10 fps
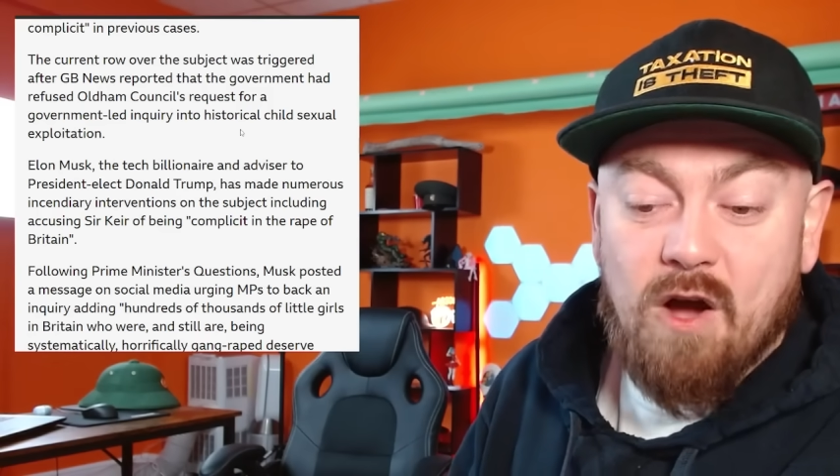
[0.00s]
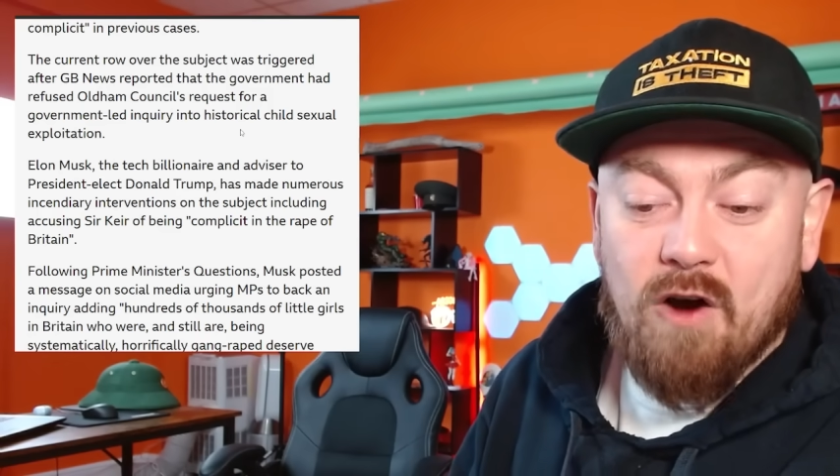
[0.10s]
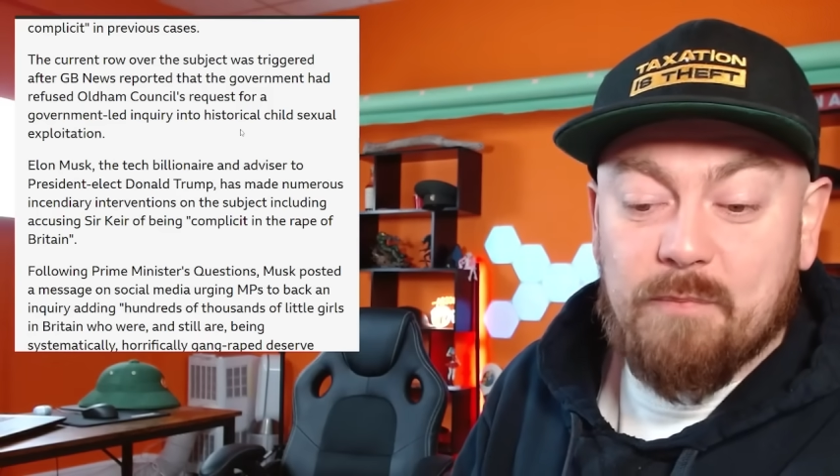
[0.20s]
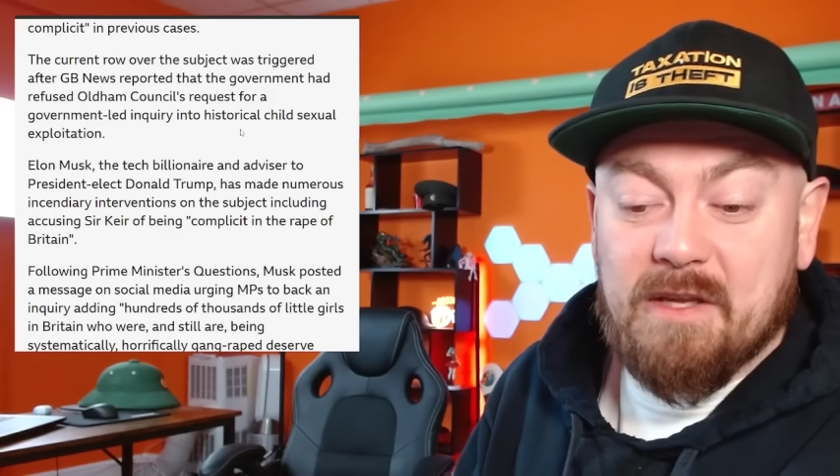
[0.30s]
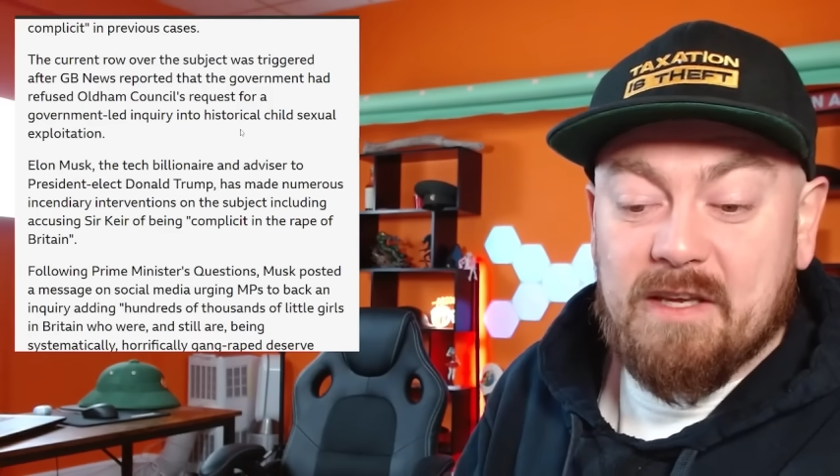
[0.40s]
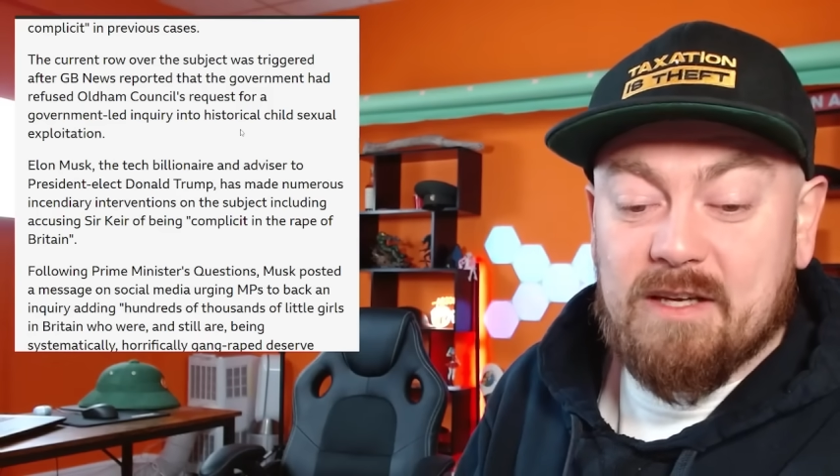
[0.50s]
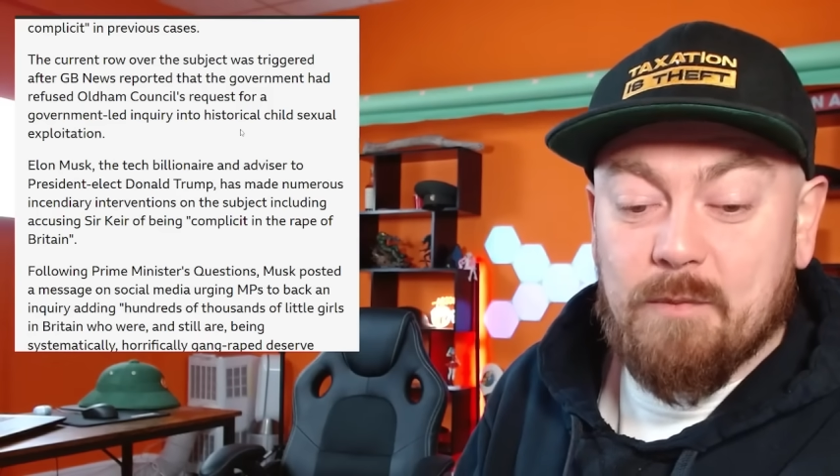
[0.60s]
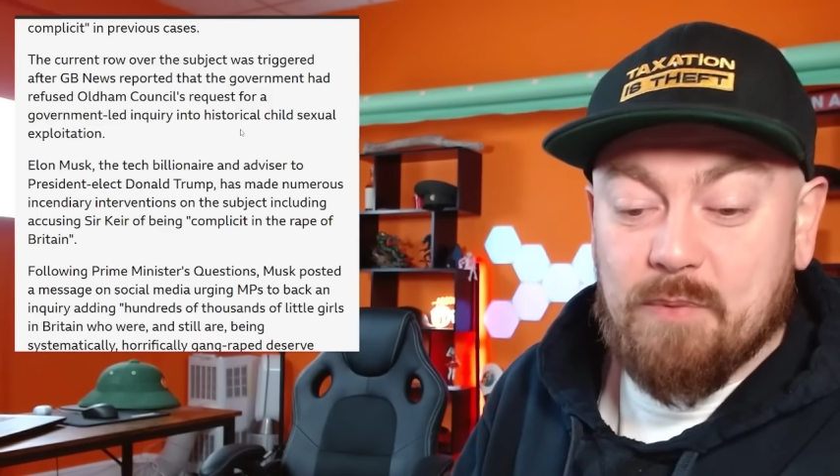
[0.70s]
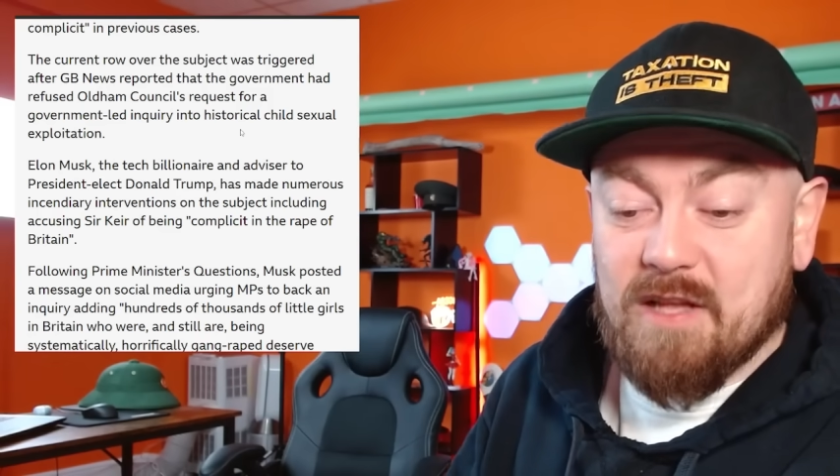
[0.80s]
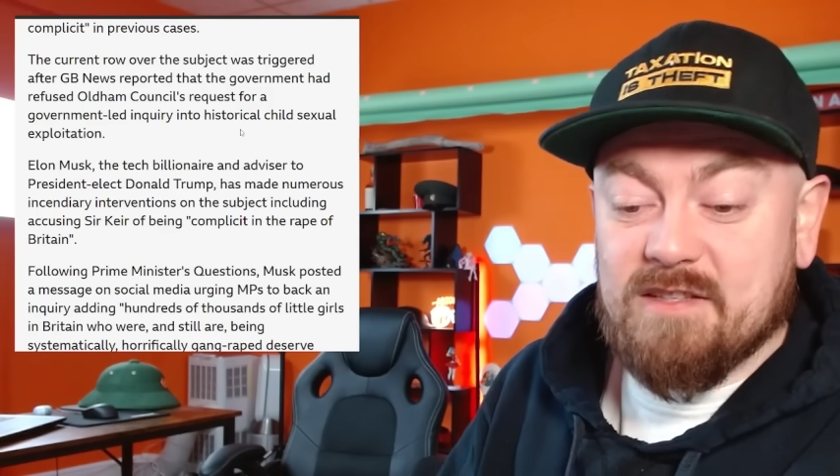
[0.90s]
of being
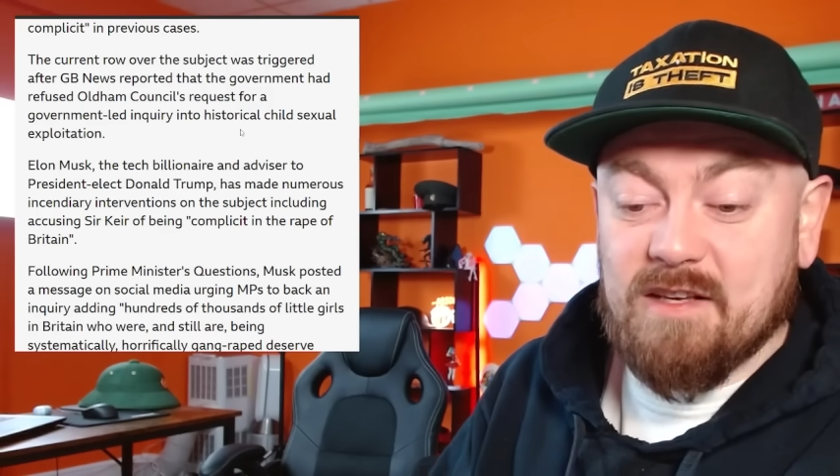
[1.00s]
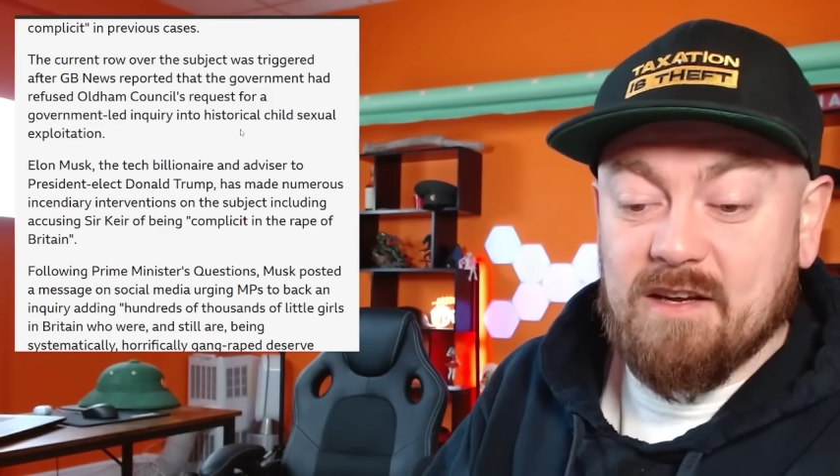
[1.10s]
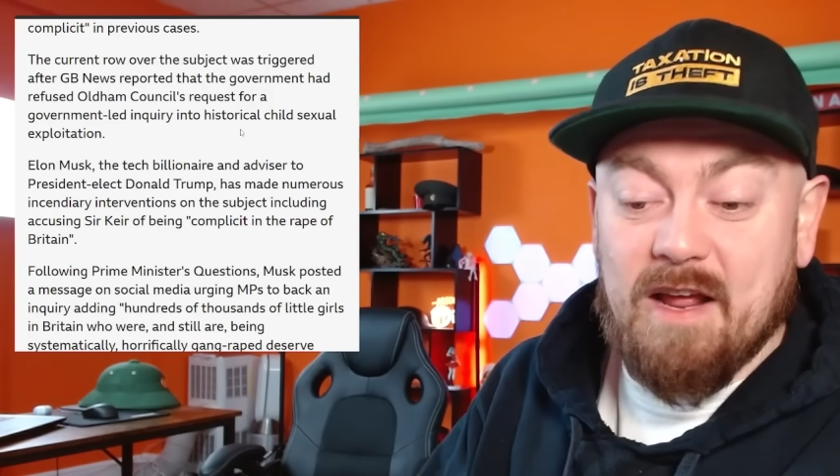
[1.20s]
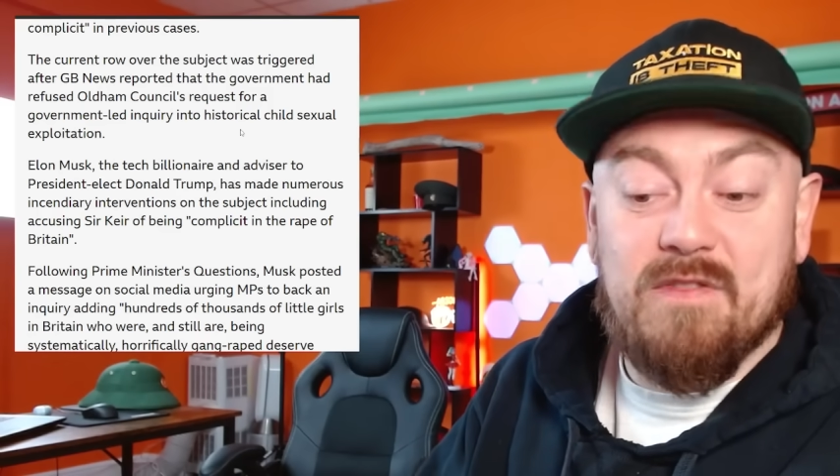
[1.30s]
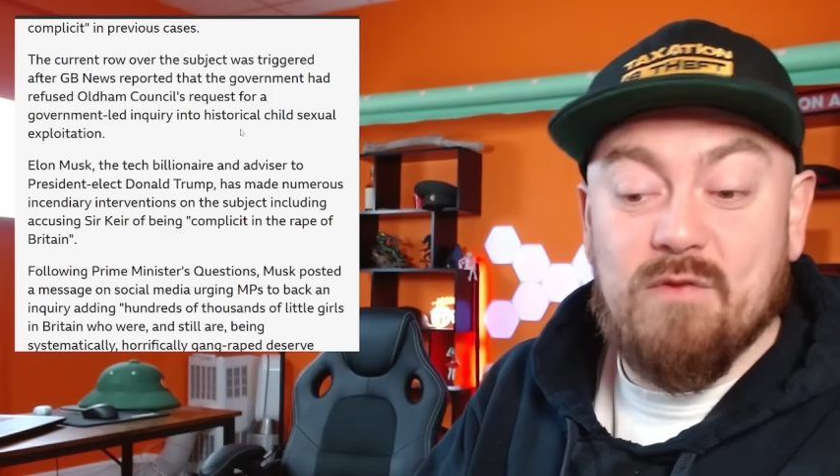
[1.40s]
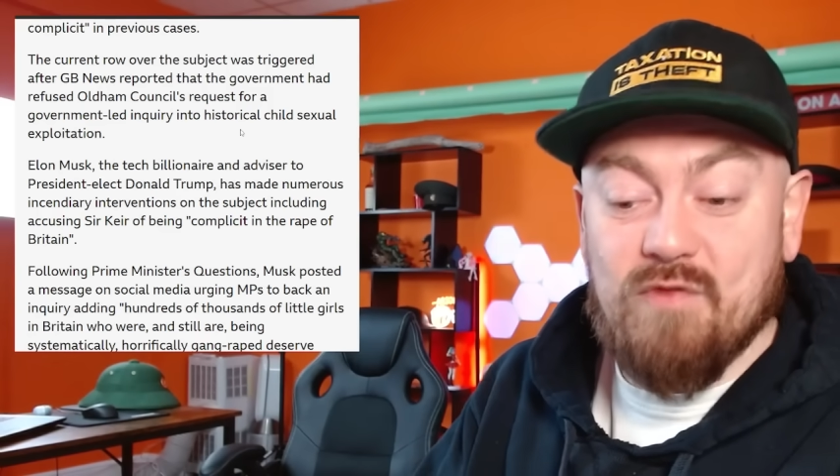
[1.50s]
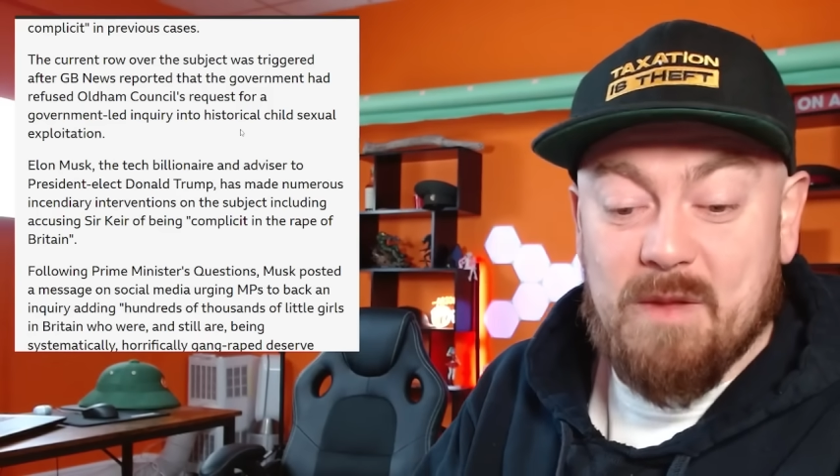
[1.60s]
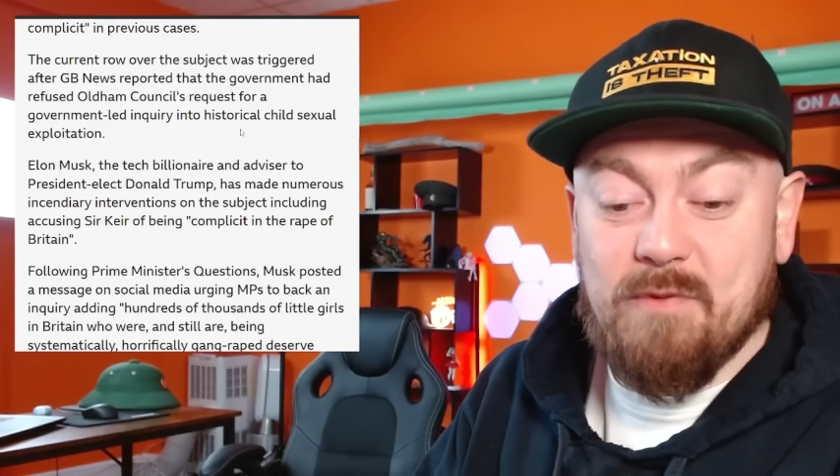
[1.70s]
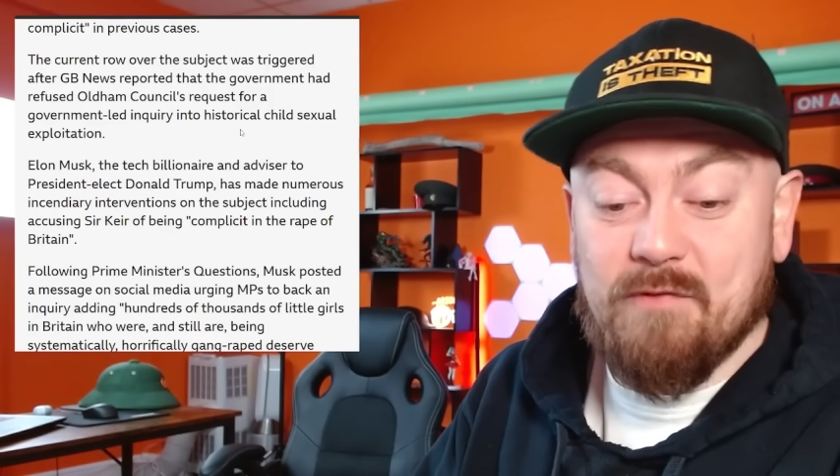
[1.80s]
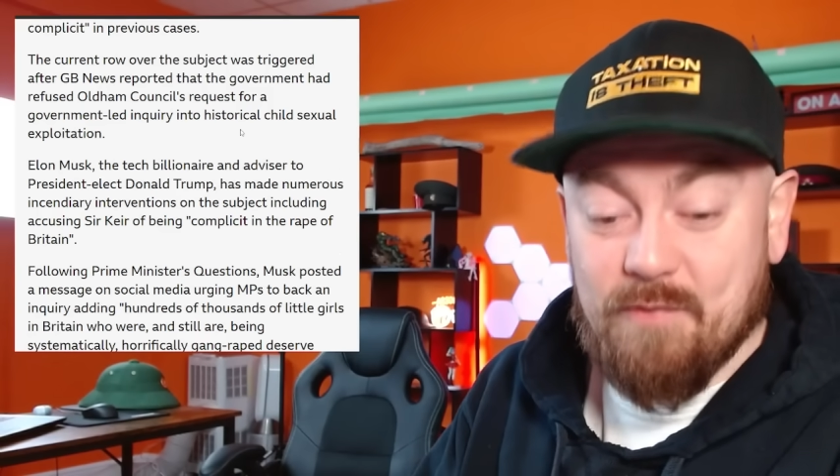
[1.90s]
complicit in the
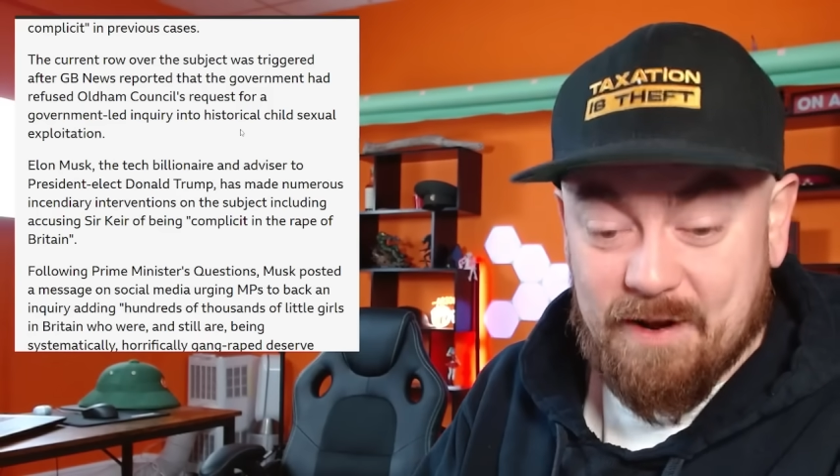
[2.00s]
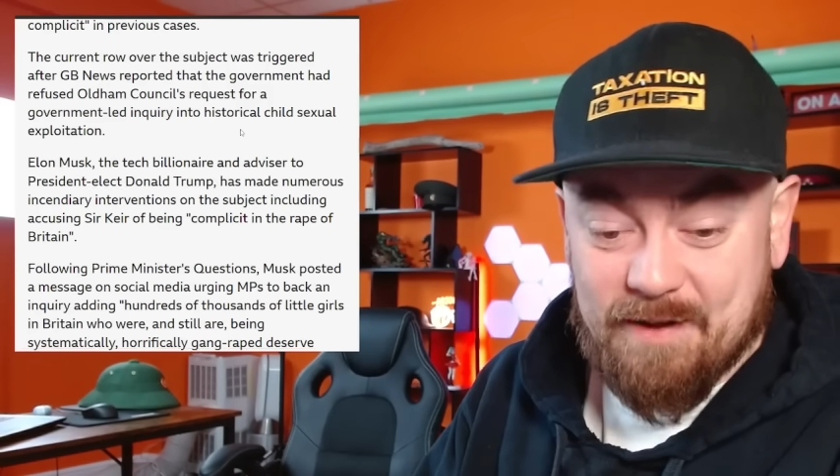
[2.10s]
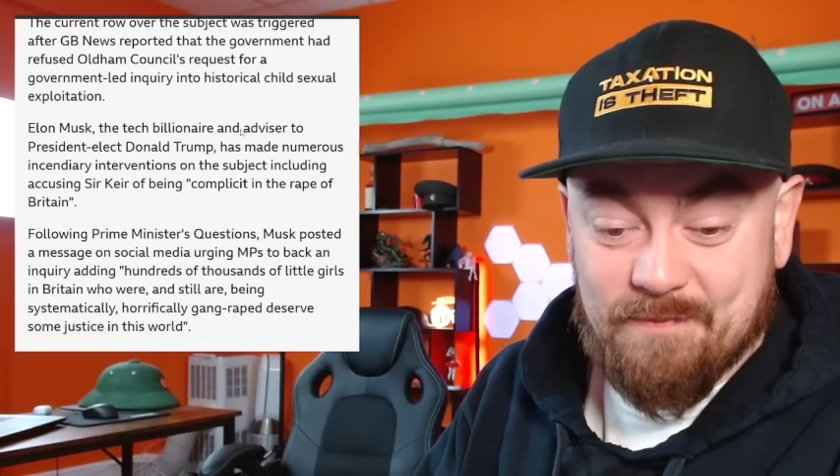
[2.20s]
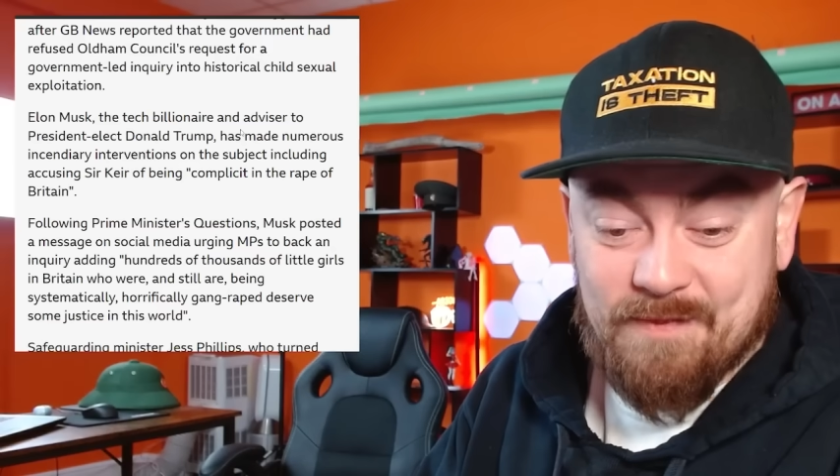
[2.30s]
rape of Britain.